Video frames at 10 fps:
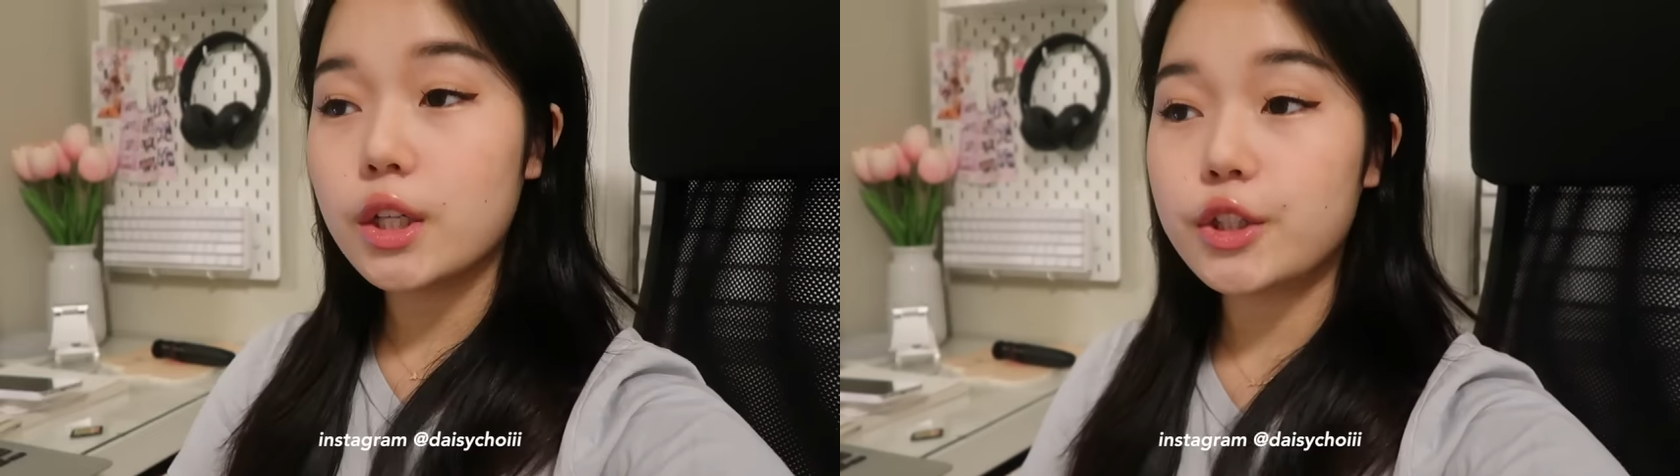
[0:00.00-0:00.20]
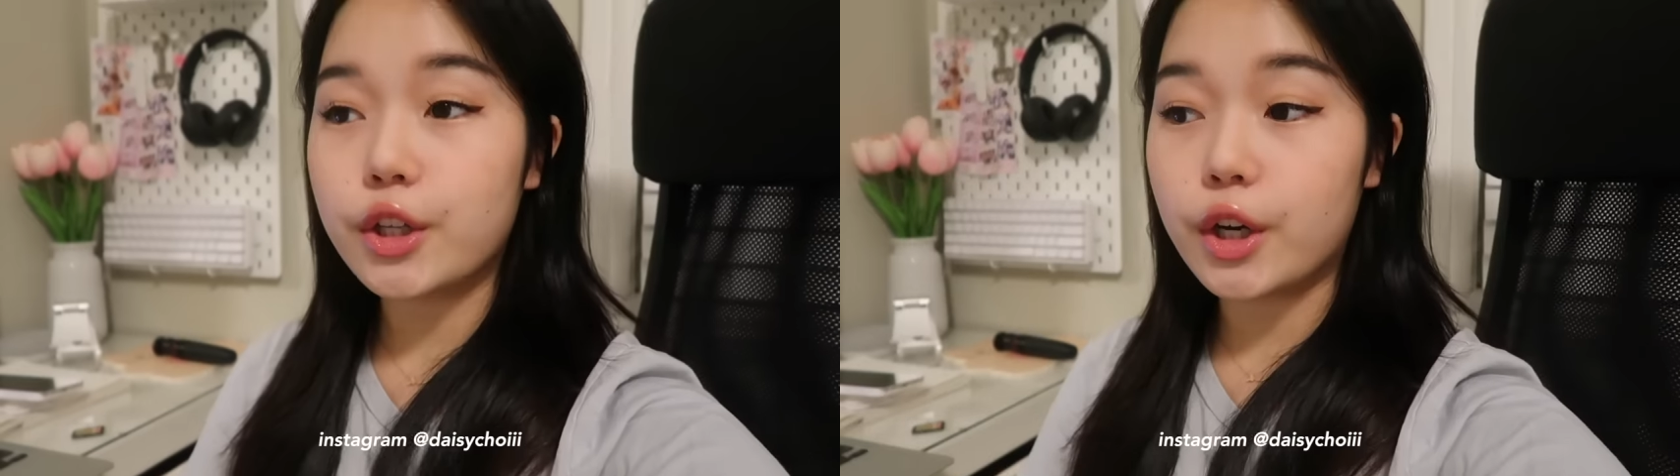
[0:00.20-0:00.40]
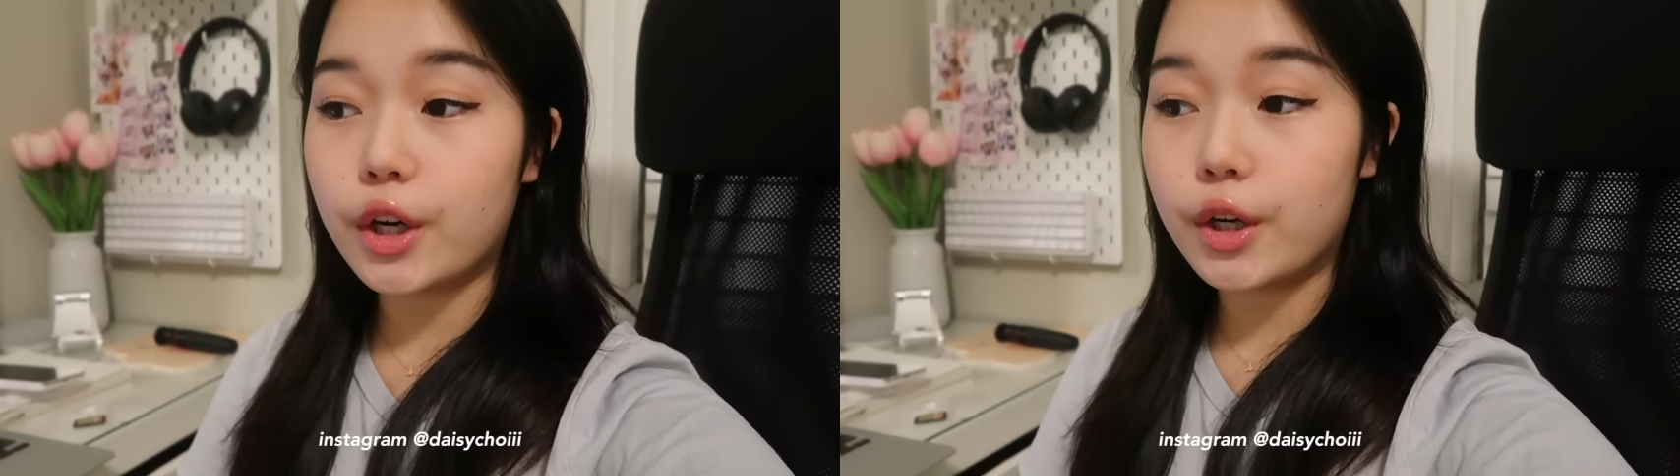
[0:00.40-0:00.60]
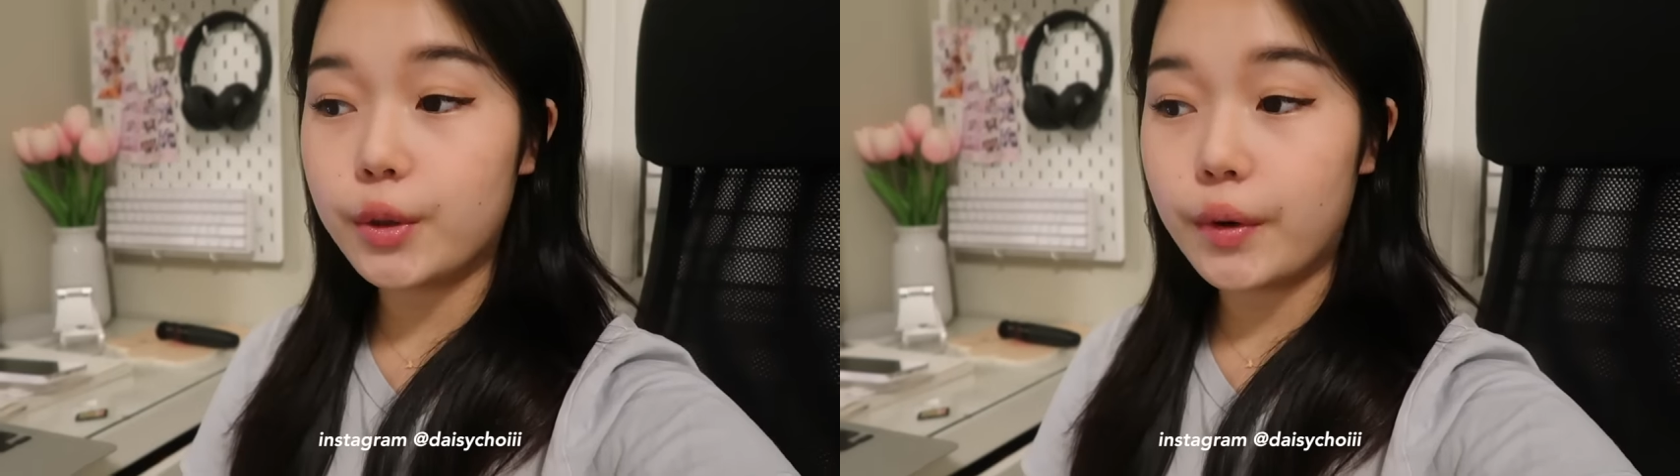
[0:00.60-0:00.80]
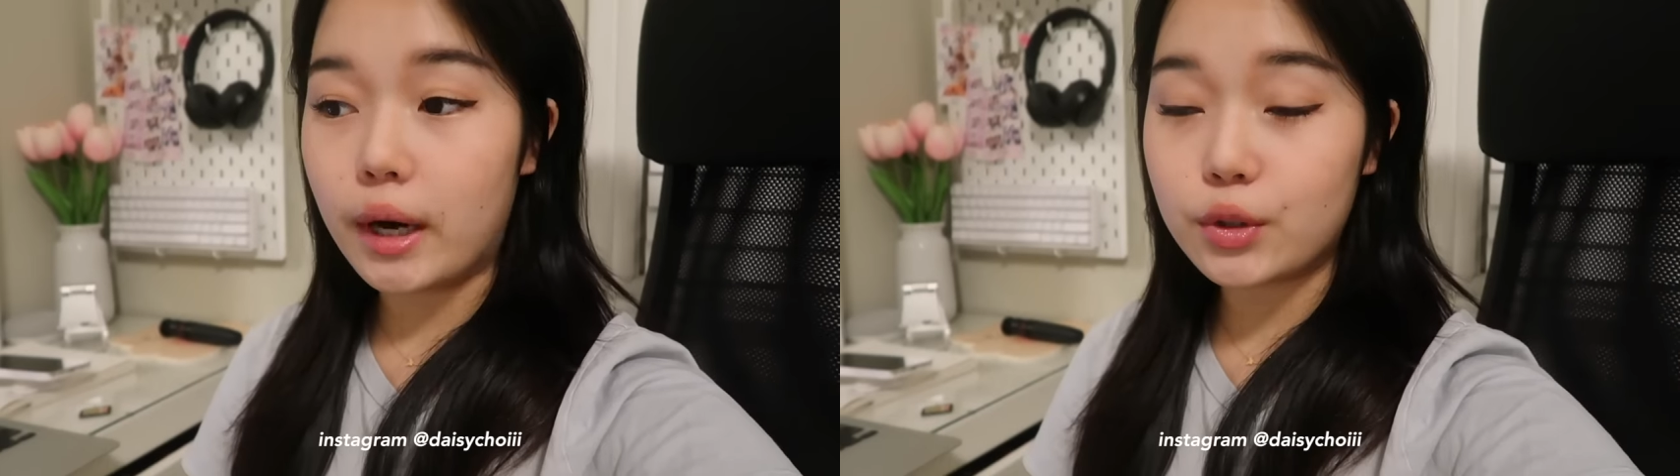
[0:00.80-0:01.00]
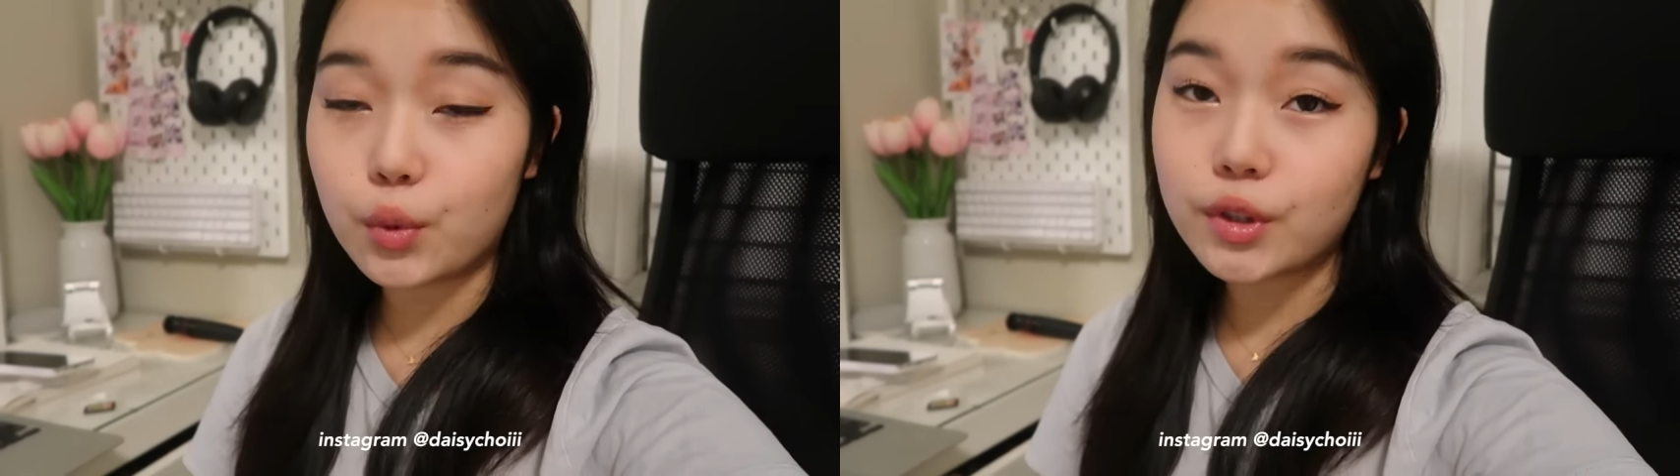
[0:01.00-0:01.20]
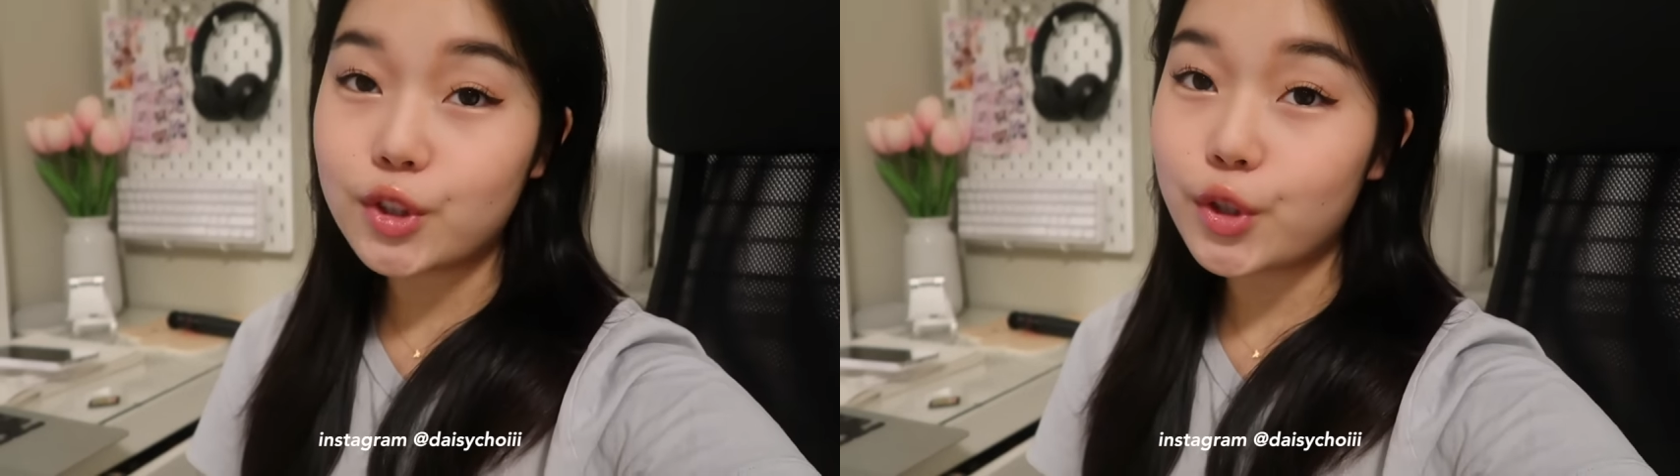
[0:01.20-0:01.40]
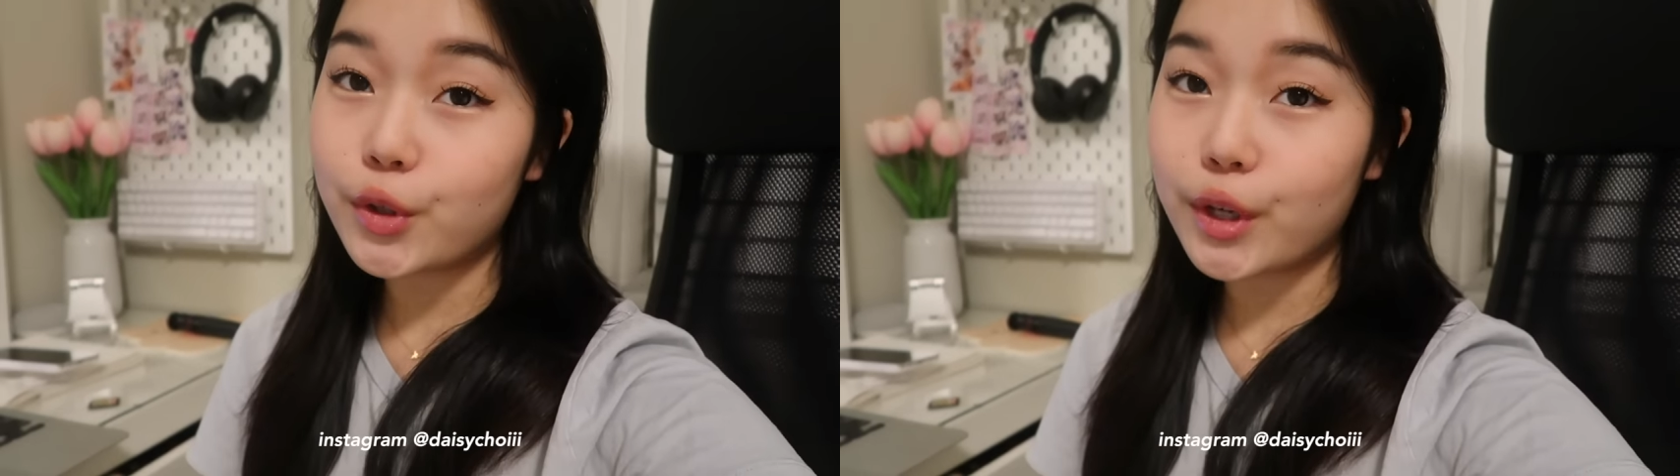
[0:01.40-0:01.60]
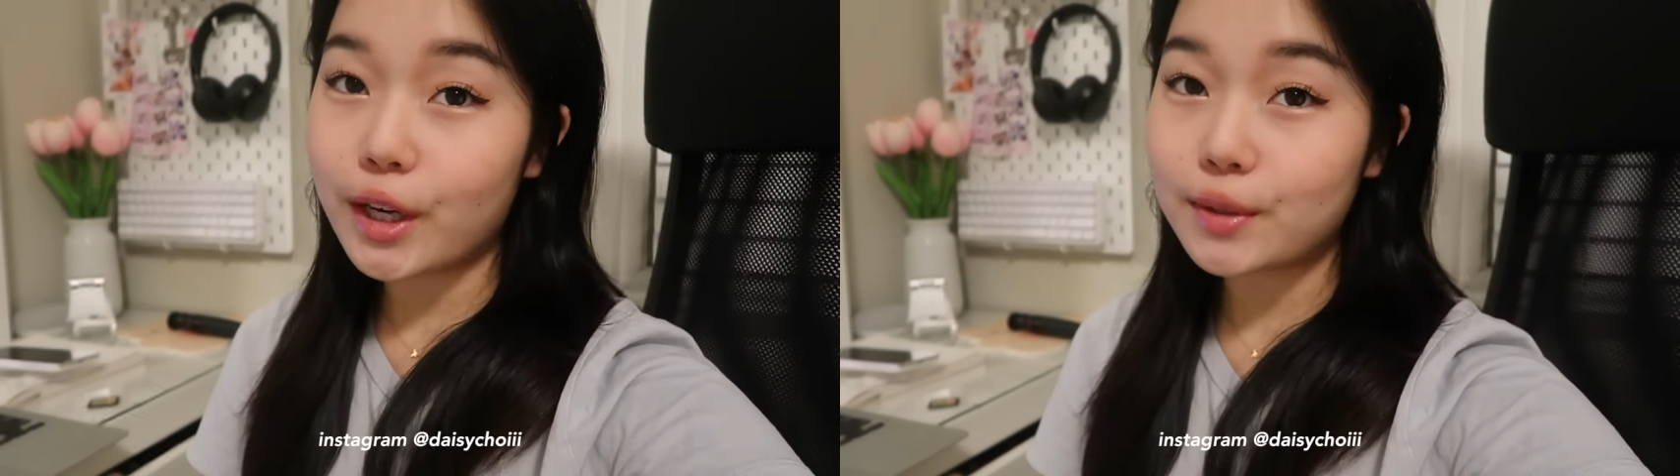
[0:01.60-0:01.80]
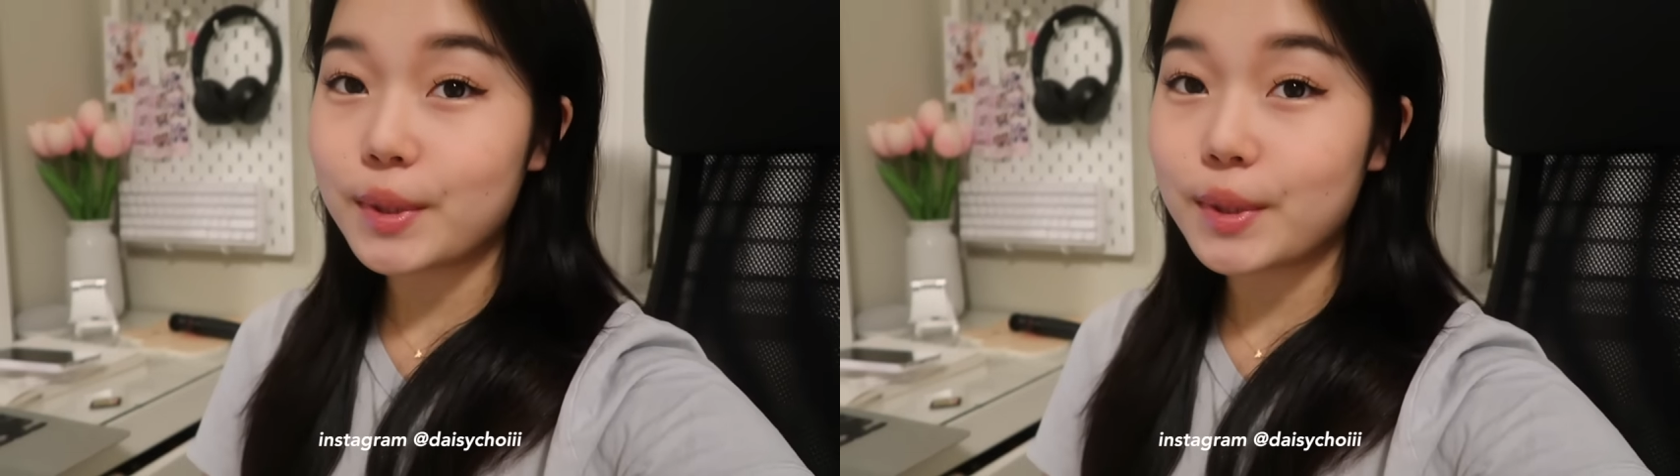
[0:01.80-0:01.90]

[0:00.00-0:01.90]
so i just want to show you guys